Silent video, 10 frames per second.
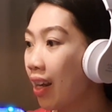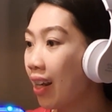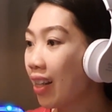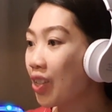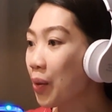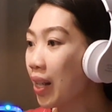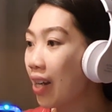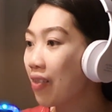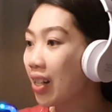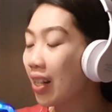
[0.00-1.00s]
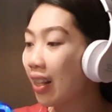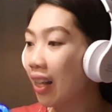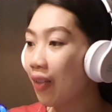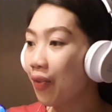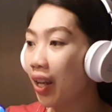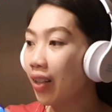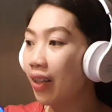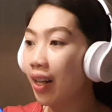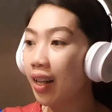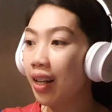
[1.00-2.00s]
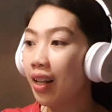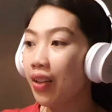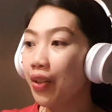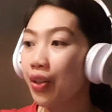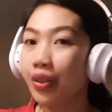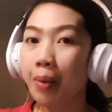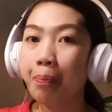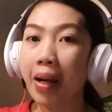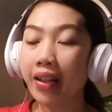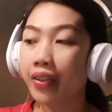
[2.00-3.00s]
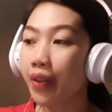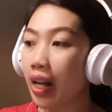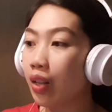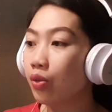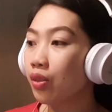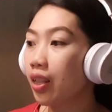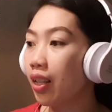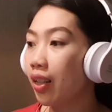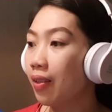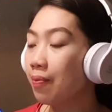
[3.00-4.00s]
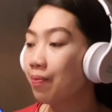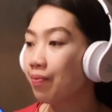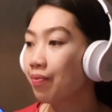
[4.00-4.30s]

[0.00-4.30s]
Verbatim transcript: And actually, I really love their, uh, you know, the background um,